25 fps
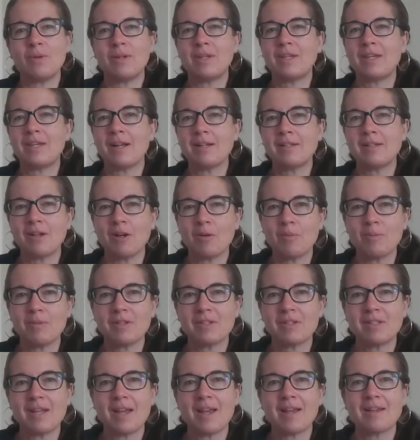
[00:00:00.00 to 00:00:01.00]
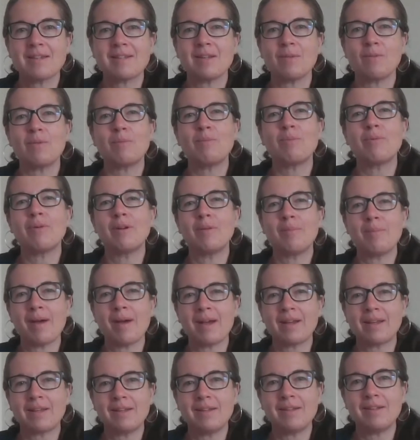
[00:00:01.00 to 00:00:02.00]
we catch our mistakes and we put it
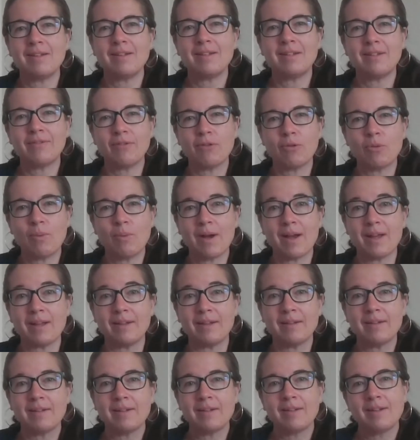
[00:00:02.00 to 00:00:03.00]
back in a different way.